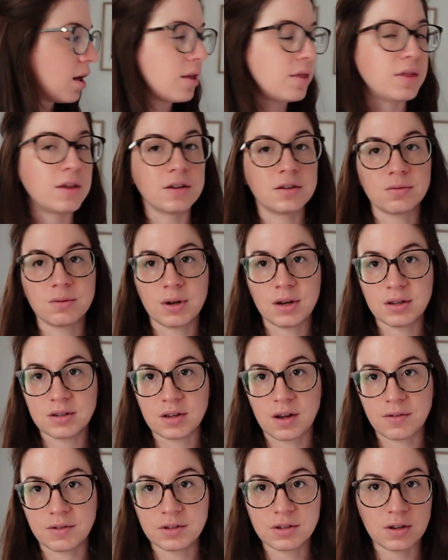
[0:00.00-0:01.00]
This one is
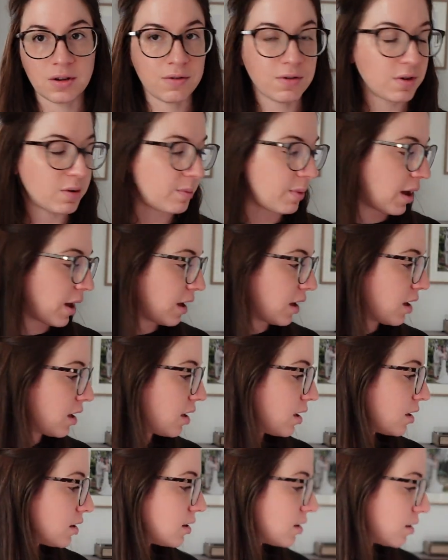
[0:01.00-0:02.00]
obviously for my
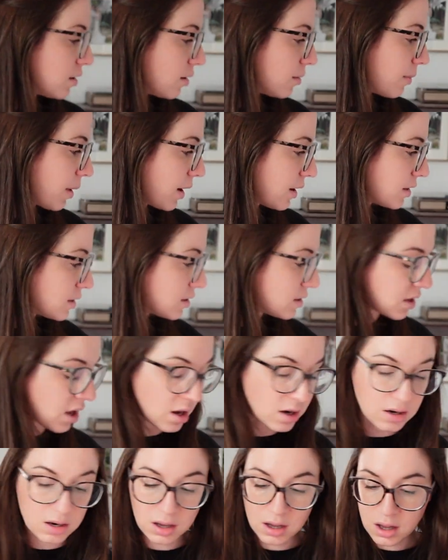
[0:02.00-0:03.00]

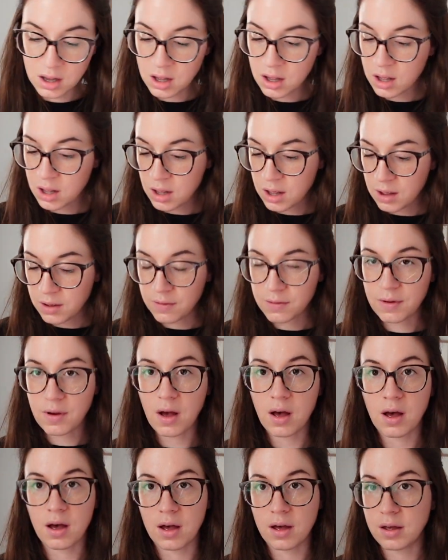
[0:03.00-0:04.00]
son
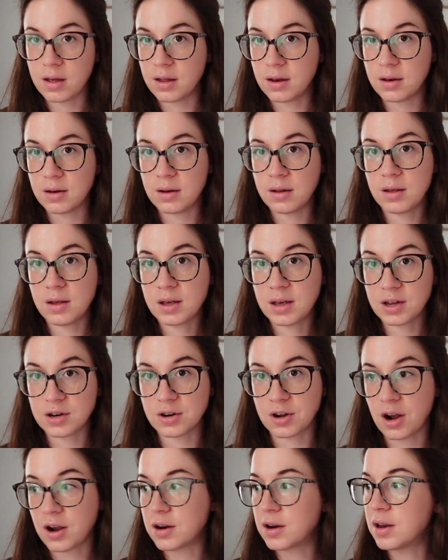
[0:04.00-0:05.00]
in
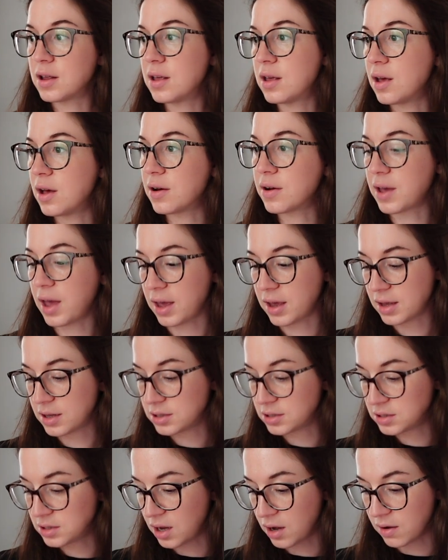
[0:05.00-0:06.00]
kindergarten. Okay,
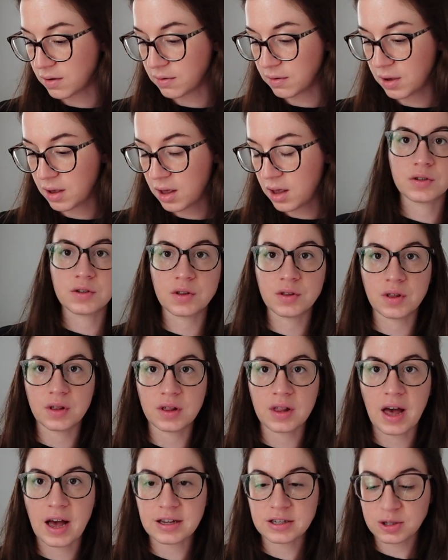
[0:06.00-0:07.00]
so the
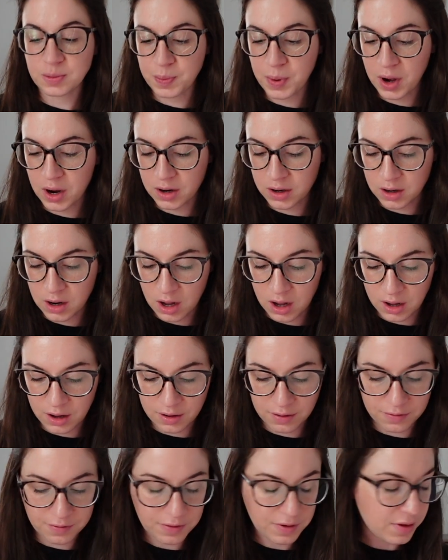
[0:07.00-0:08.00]
last part
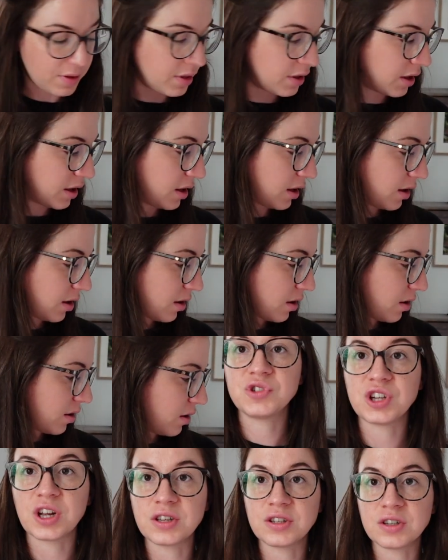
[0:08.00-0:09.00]
of the
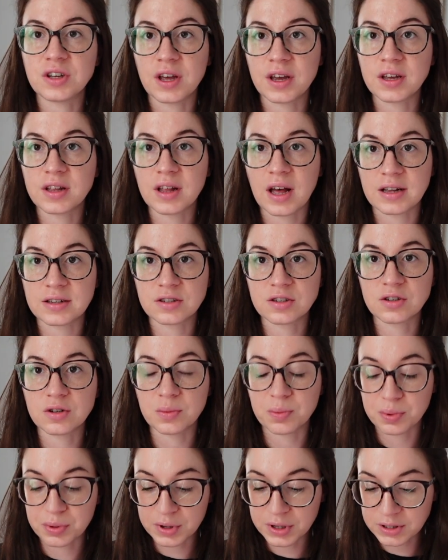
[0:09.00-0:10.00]
Gentle and
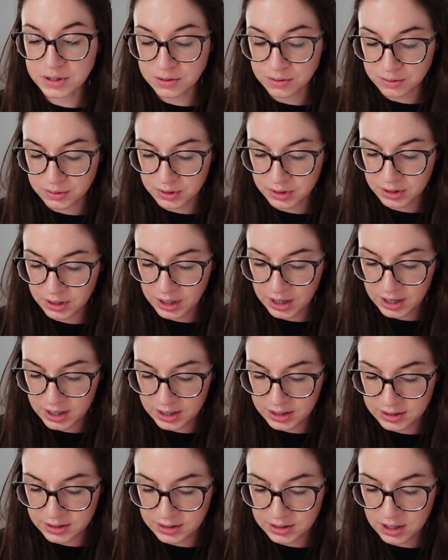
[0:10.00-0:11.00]
Classical Preschool
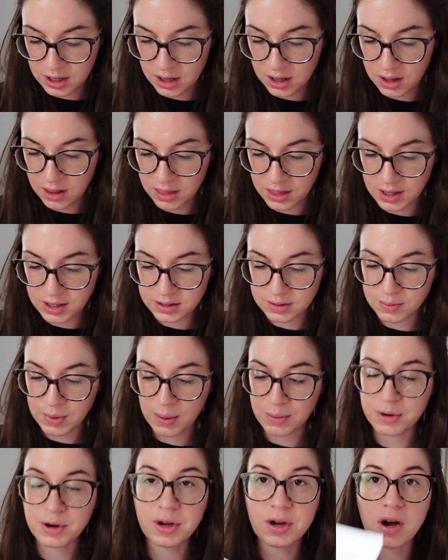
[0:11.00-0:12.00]
is these
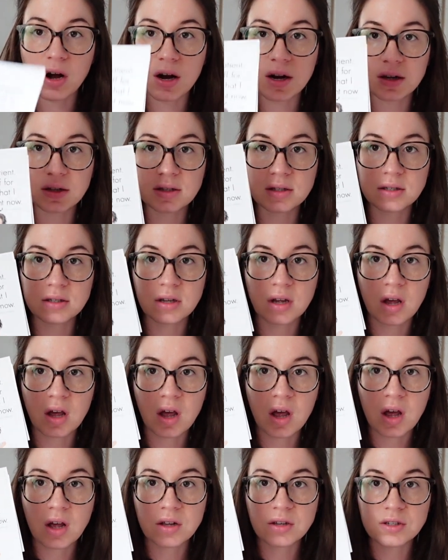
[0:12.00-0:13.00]
memory cards.
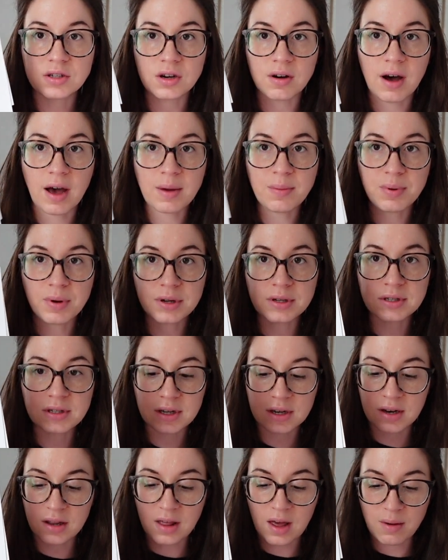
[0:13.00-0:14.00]
So I
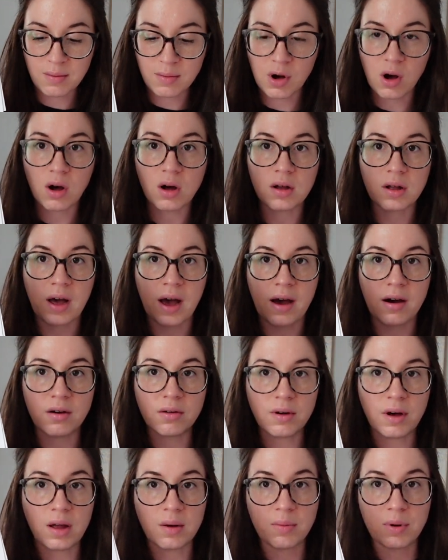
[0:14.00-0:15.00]
printed them all
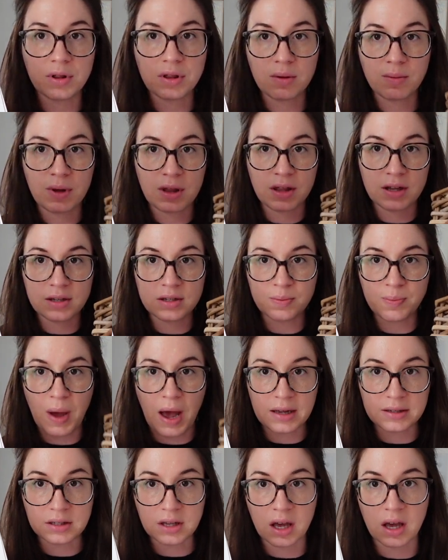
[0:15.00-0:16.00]
out and put them in this
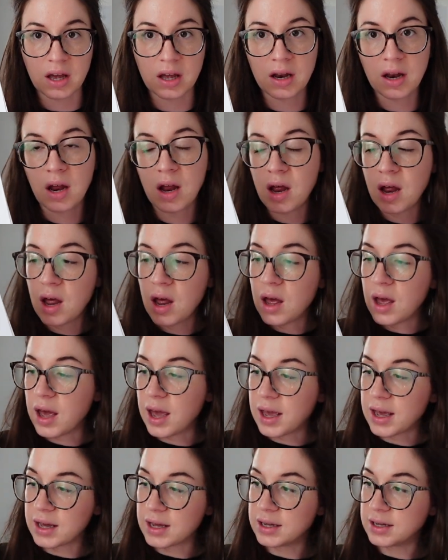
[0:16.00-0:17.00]
basket,
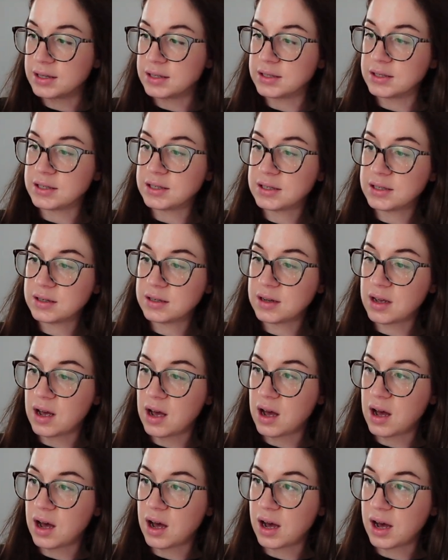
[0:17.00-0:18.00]
and
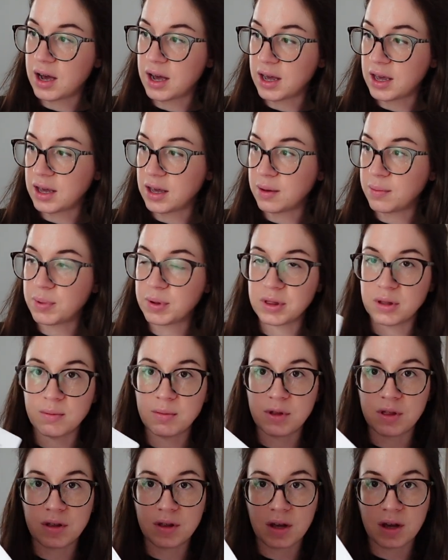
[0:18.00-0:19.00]
I put them
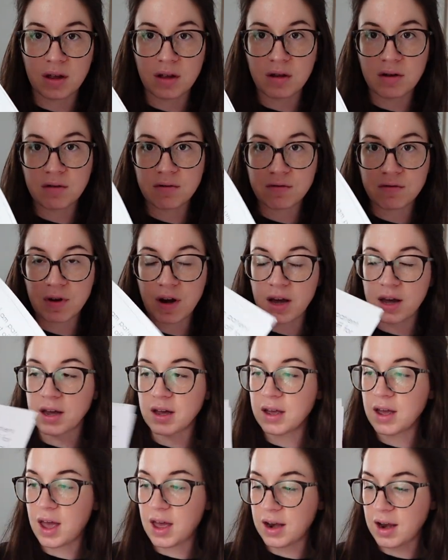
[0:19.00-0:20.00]
with like a little
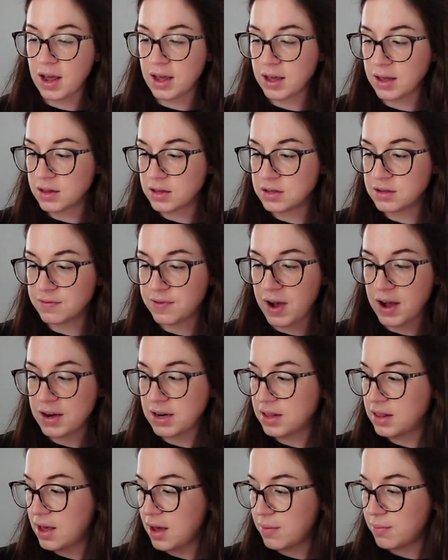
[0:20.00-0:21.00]
ring, and I
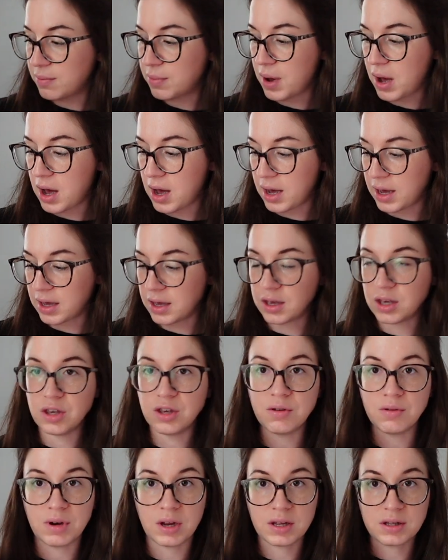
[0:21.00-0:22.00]
divided them by
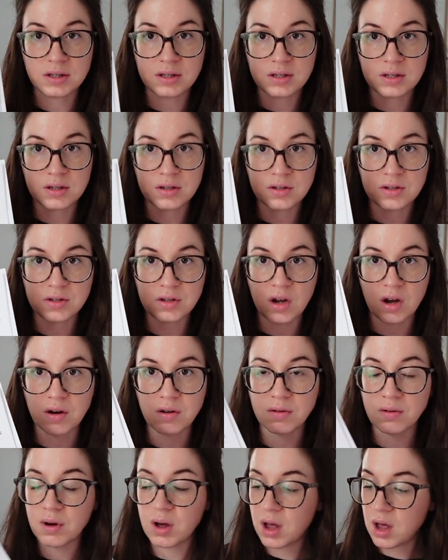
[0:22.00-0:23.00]
units.
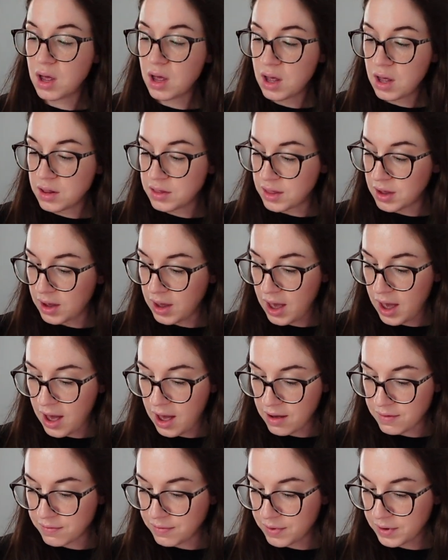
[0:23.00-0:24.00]
So they
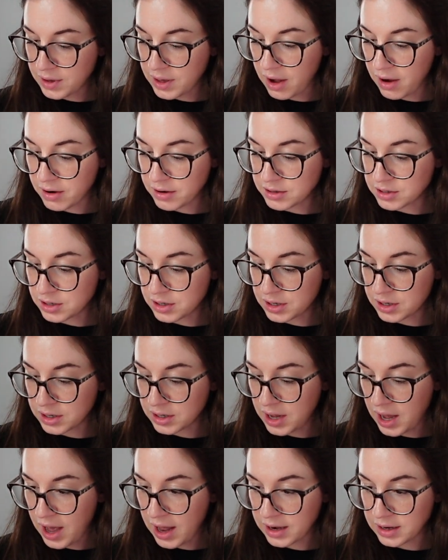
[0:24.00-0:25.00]
have character and
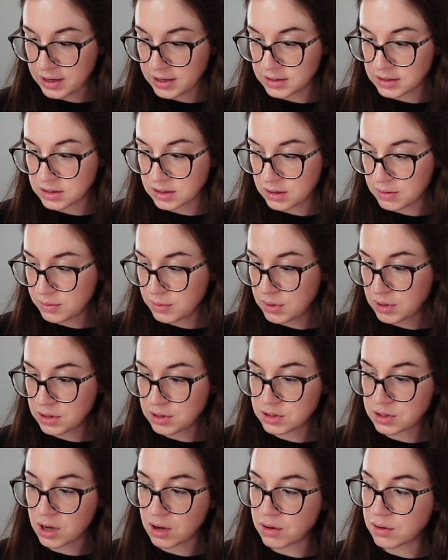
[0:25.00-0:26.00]
catechism.
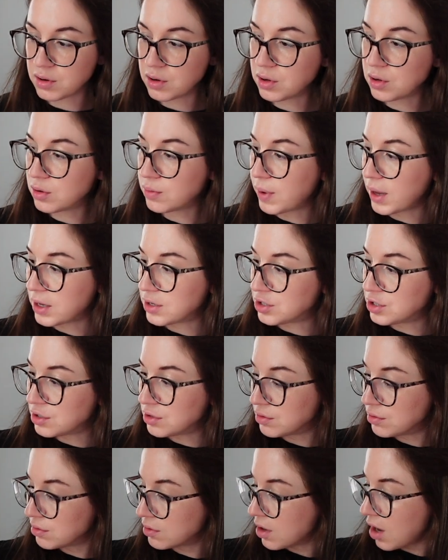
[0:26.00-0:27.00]
So who made
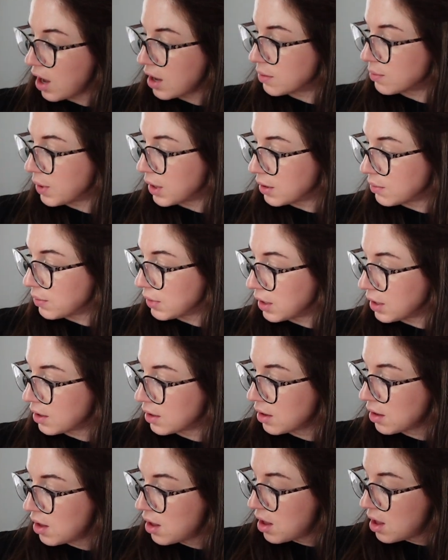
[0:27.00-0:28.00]
you? God made me.